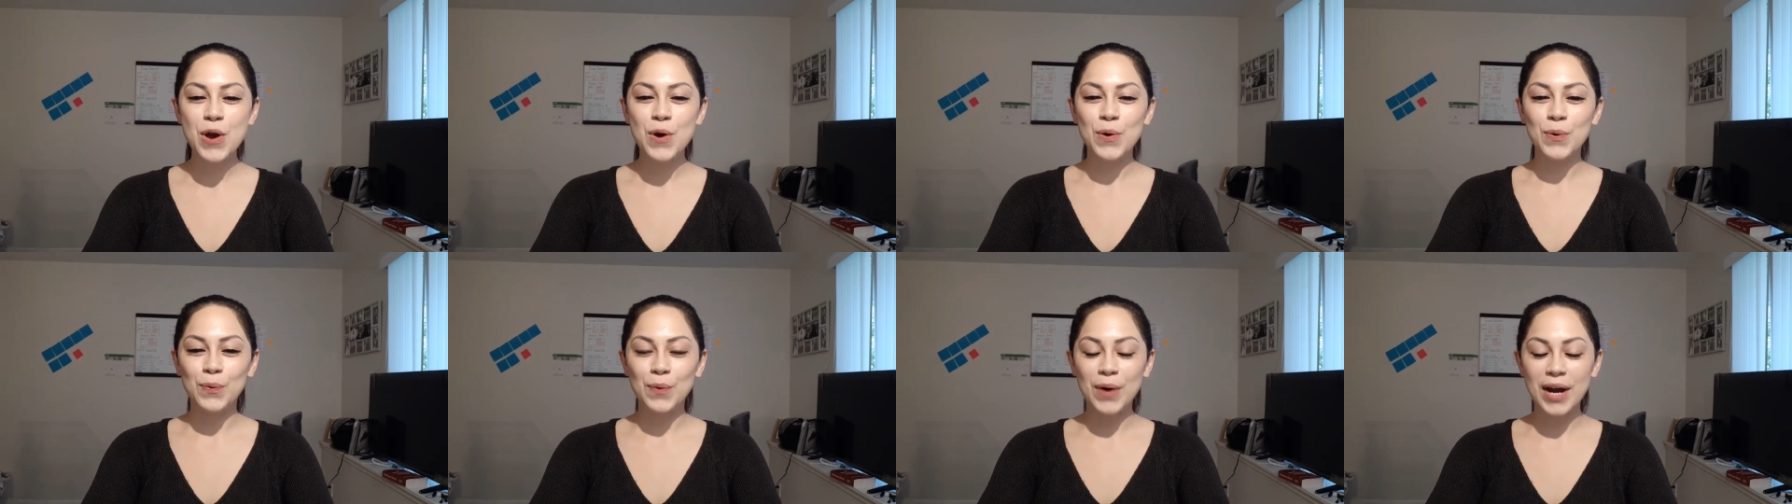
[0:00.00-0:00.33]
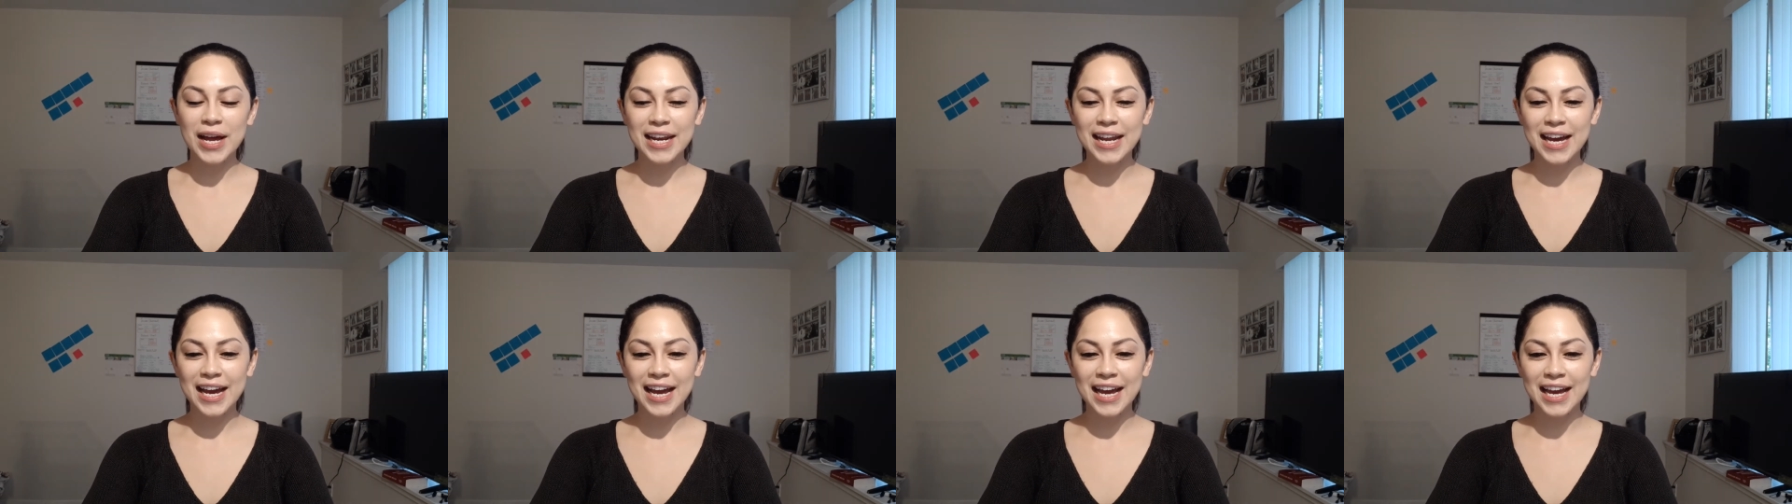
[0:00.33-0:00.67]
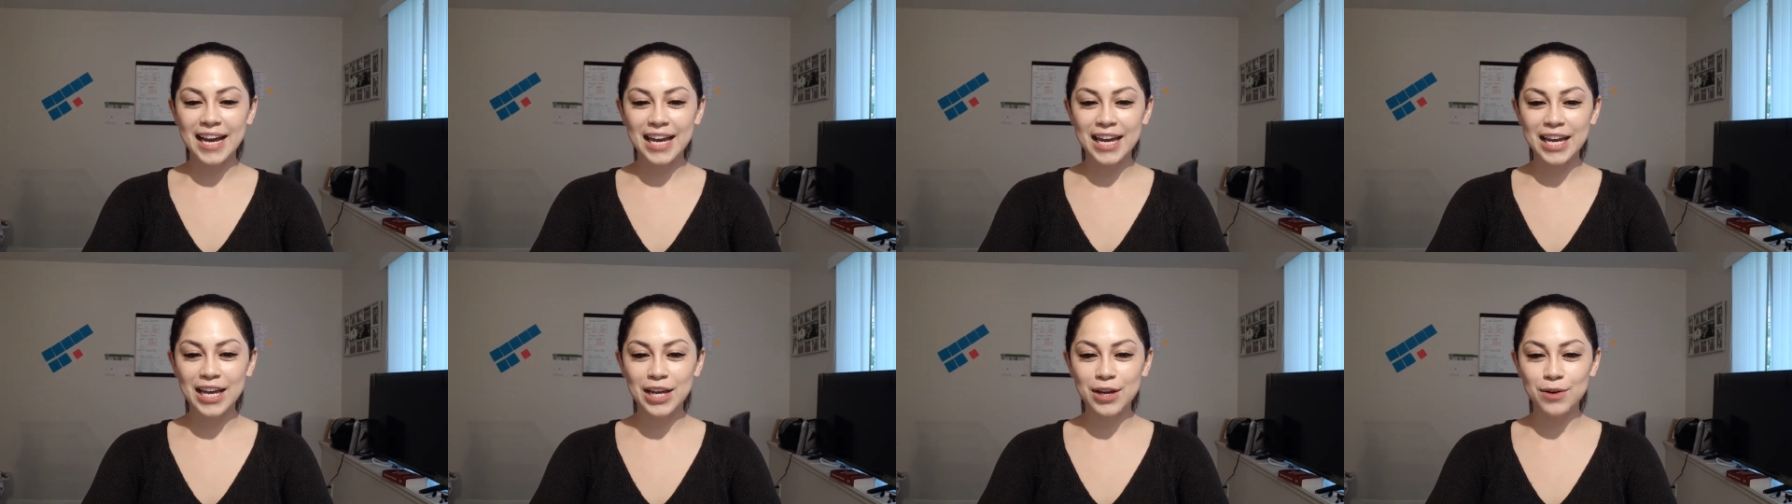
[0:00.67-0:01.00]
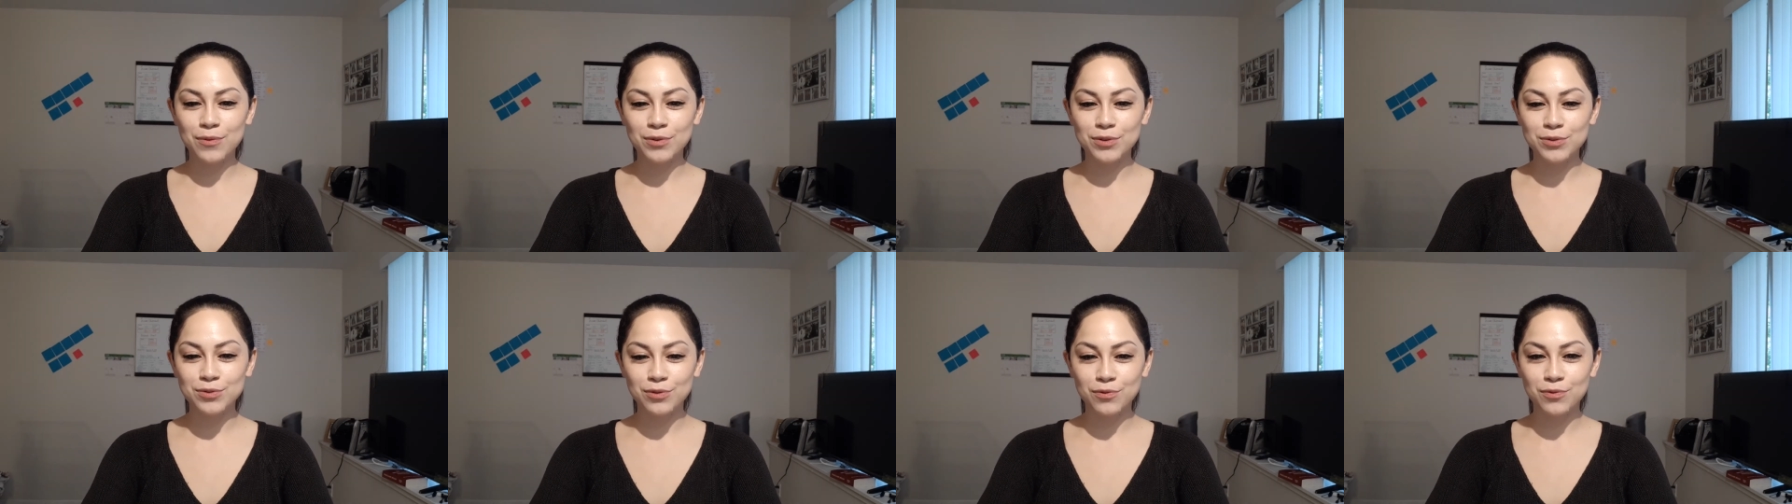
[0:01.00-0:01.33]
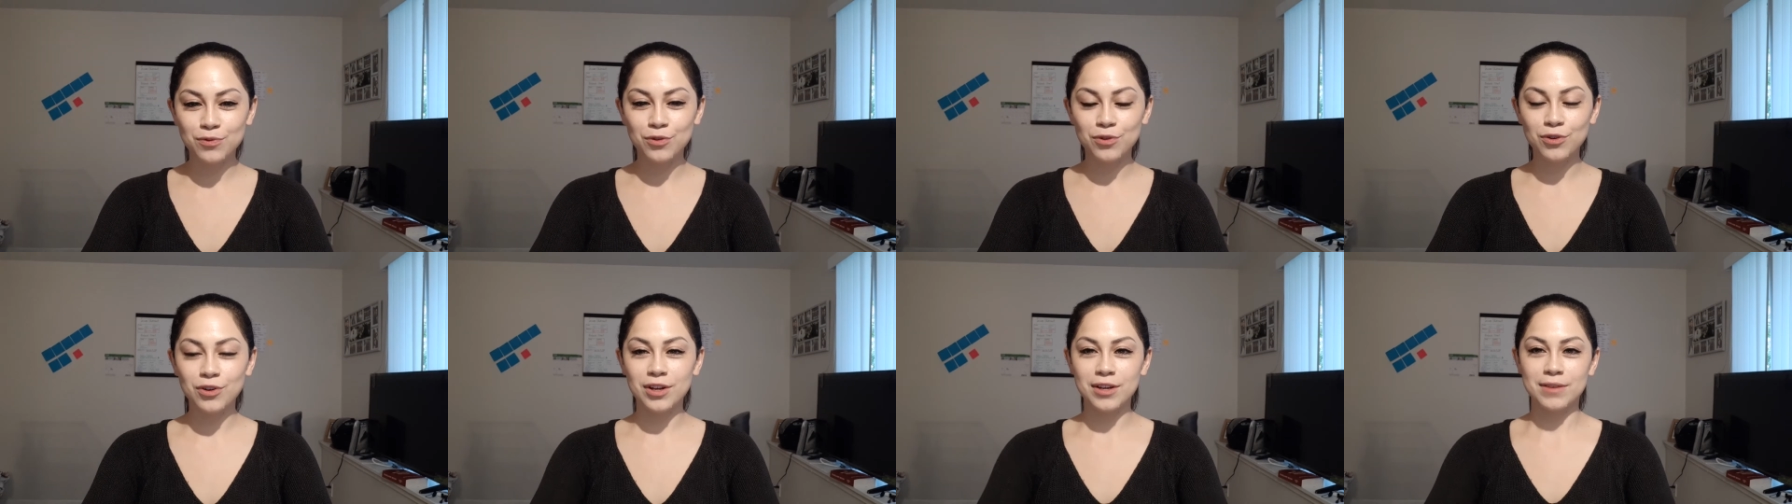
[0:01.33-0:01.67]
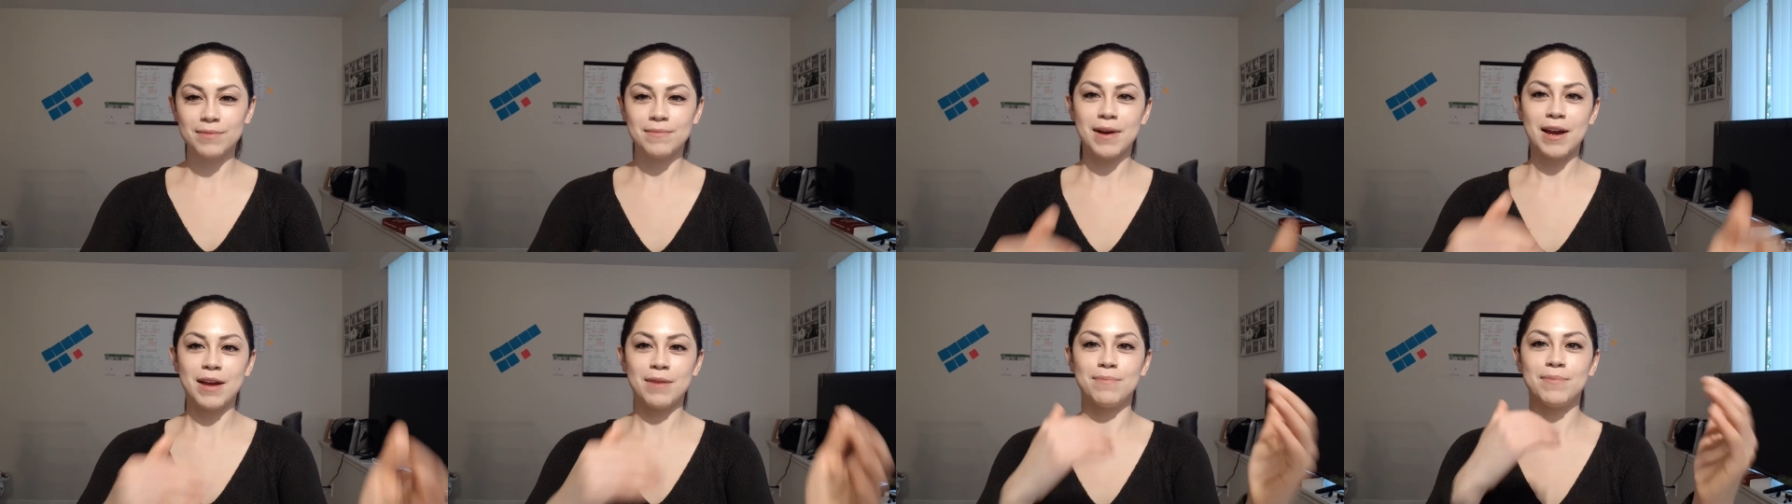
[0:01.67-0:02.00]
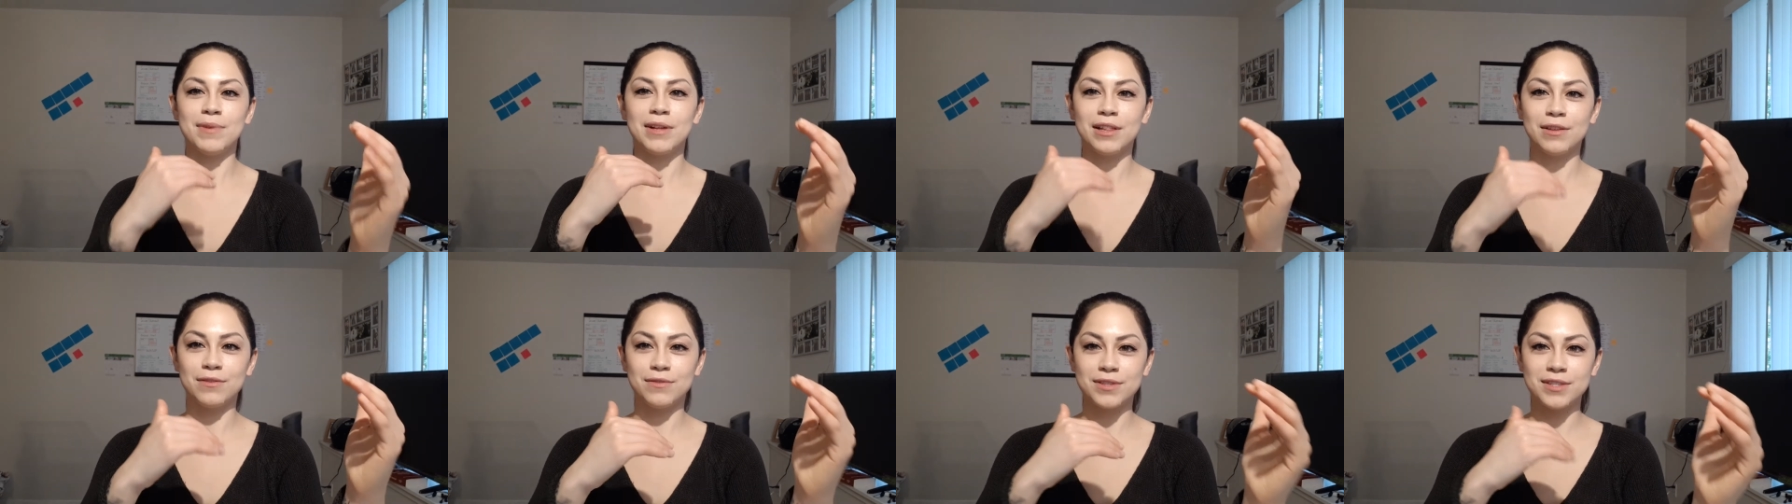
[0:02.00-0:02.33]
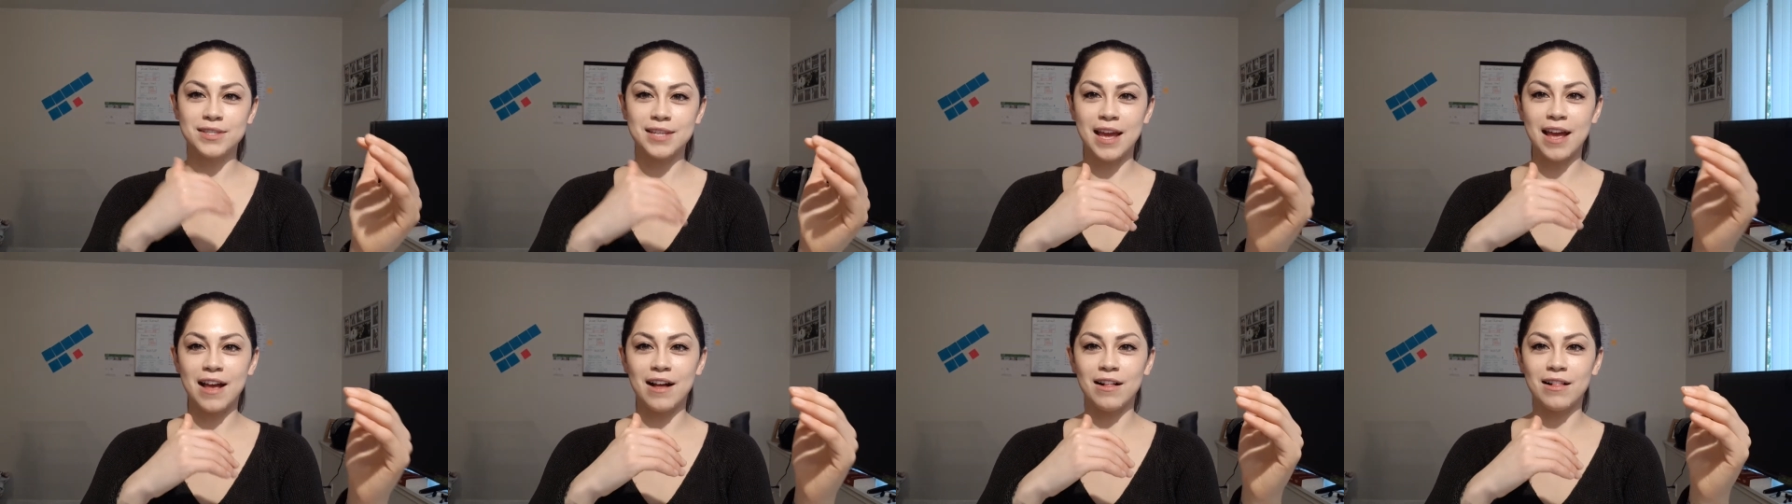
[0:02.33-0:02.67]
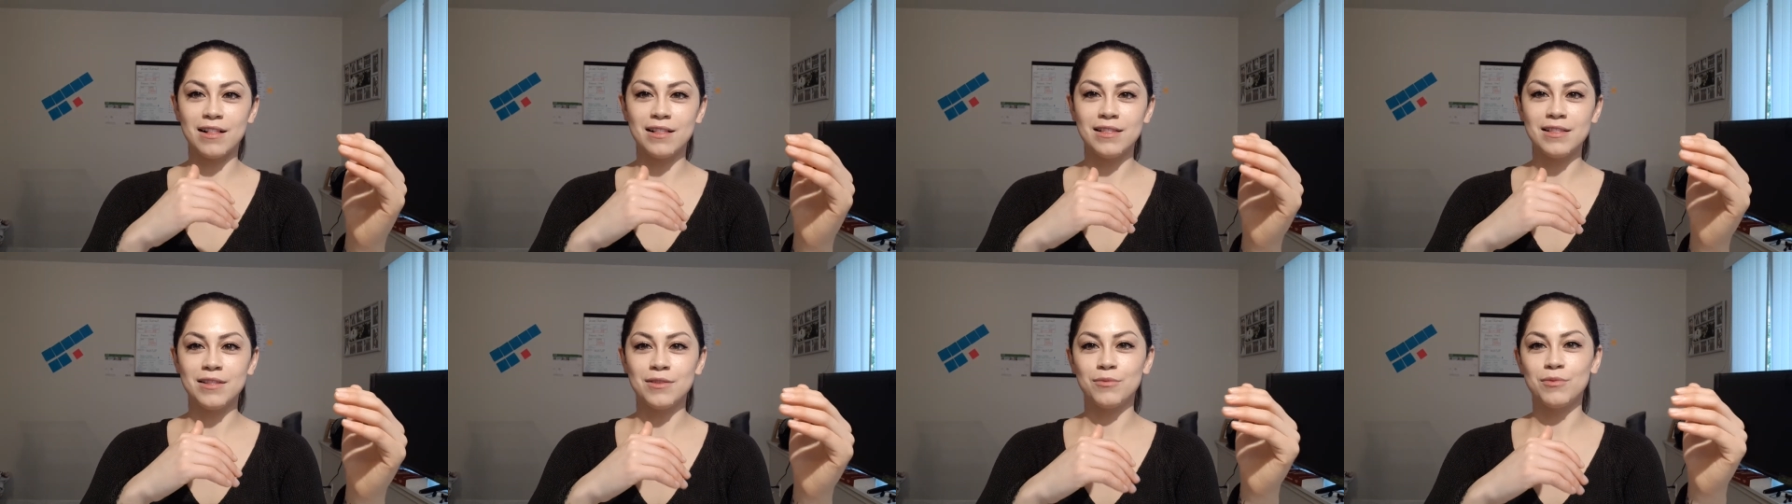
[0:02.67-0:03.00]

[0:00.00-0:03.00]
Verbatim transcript: when I was reviewing my bill of sale,